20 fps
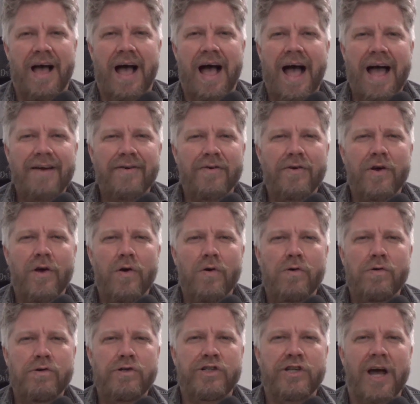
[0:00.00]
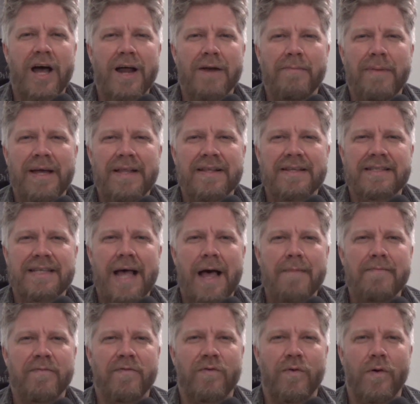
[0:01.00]
I don't know who John made this
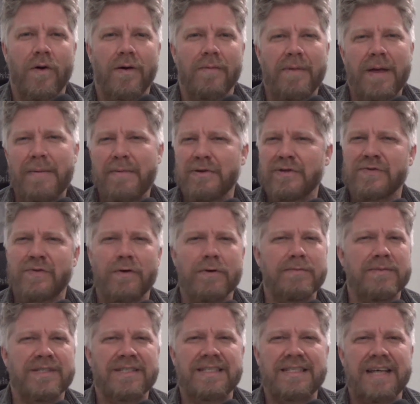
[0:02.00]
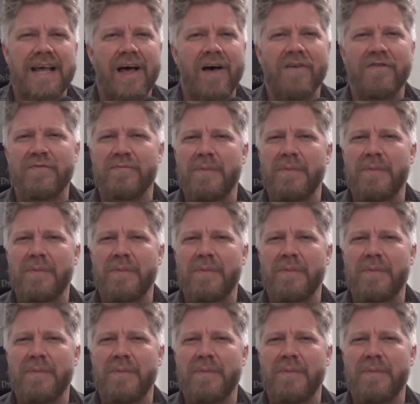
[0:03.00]
album for. Maybe it was for himself.